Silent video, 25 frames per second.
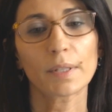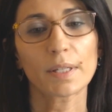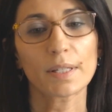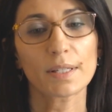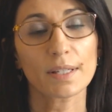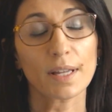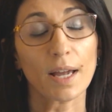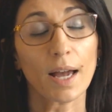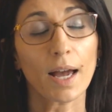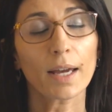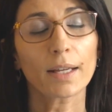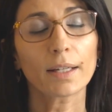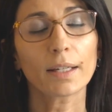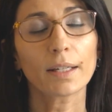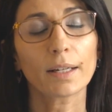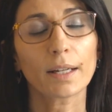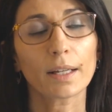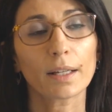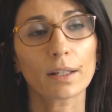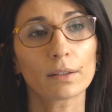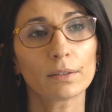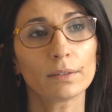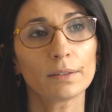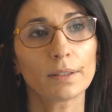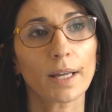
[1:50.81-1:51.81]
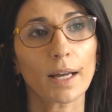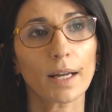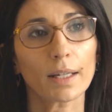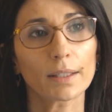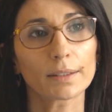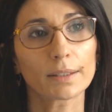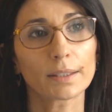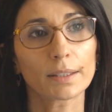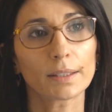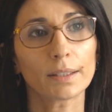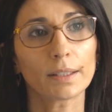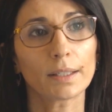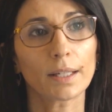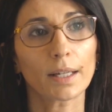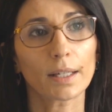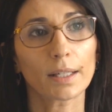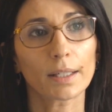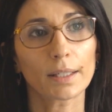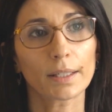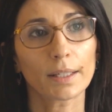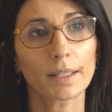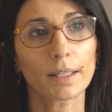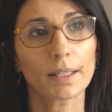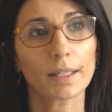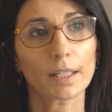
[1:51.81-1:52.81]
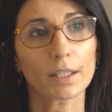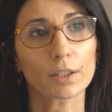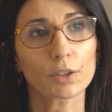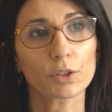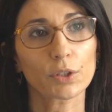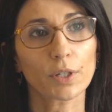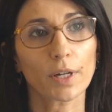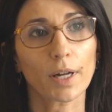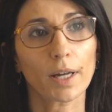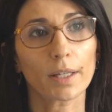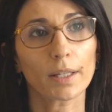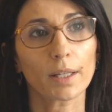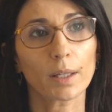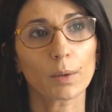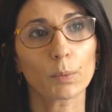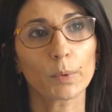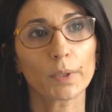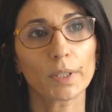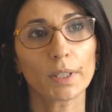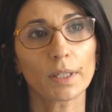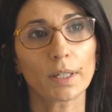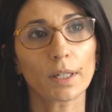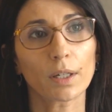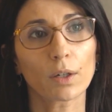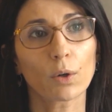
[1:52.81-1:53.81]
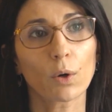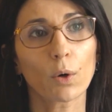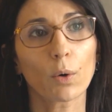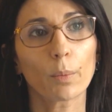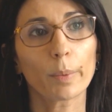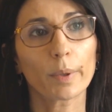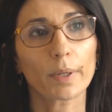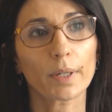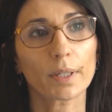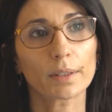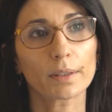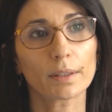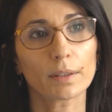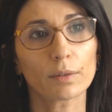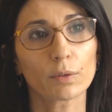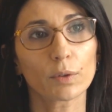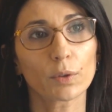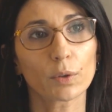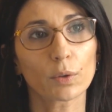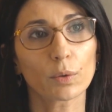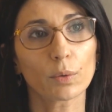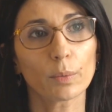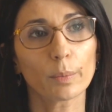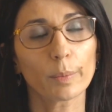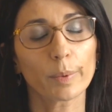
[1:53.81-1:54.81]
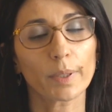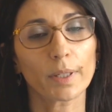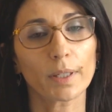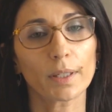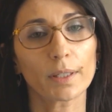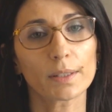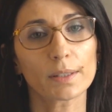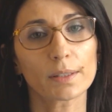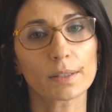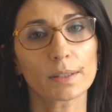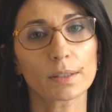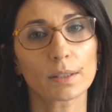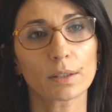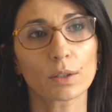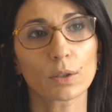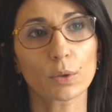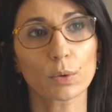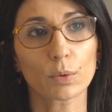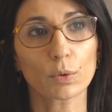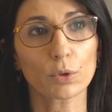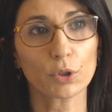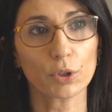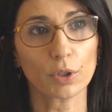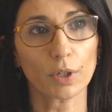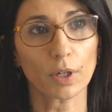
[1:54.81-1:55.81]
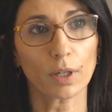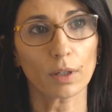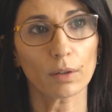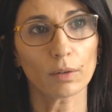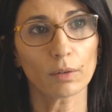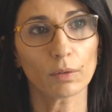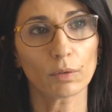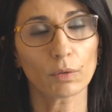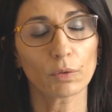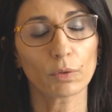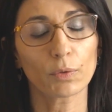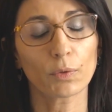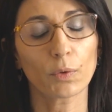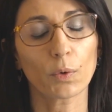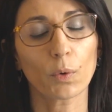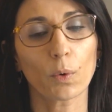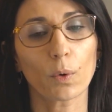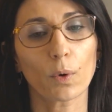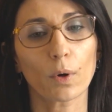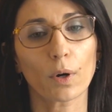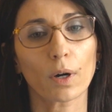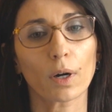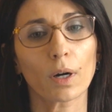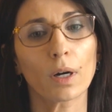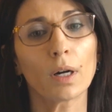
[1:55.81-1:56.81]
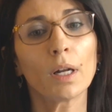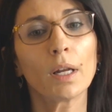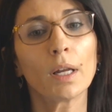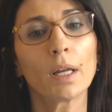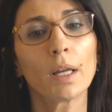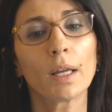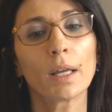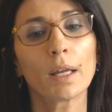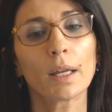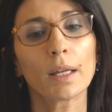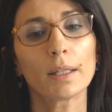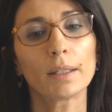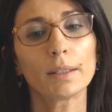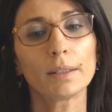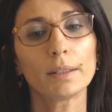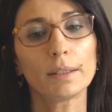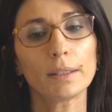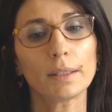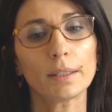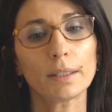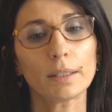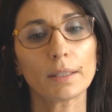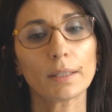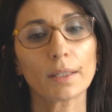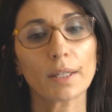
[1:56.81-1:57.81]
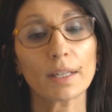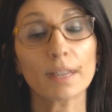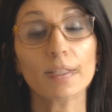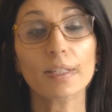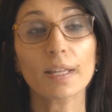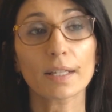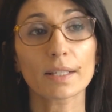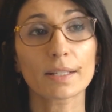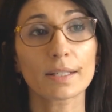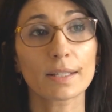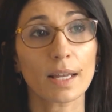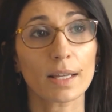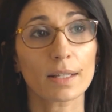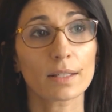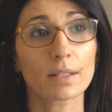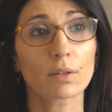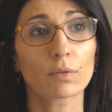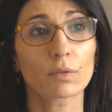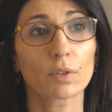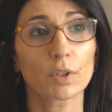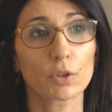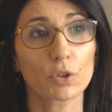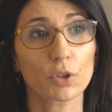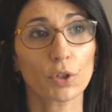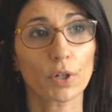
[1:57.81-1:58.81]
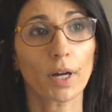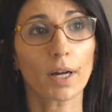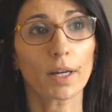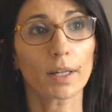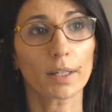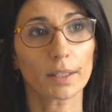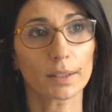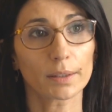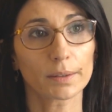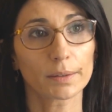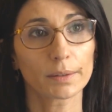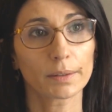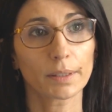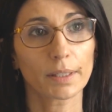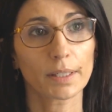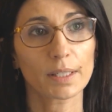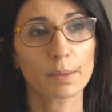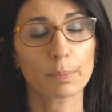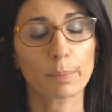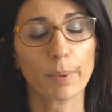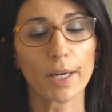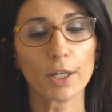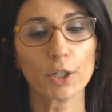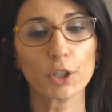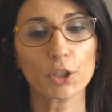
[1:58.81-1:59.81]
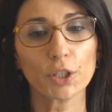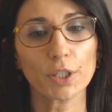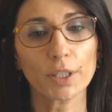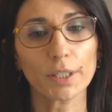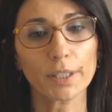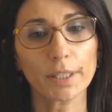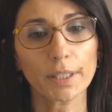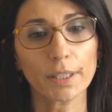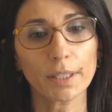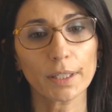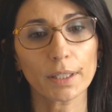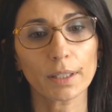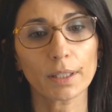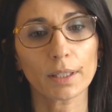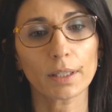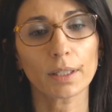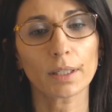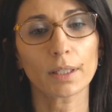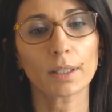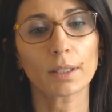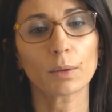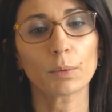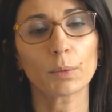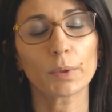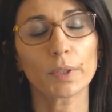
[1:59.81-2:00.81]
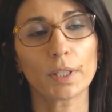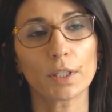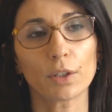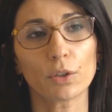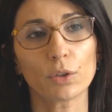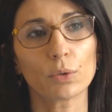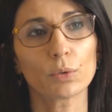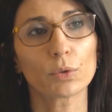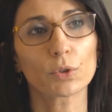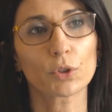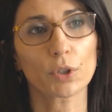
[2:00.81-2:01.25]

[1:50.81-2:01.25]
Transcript: designing and conducting a clinical trial within a cooperative group is crucial for the success of the trial, especially with the new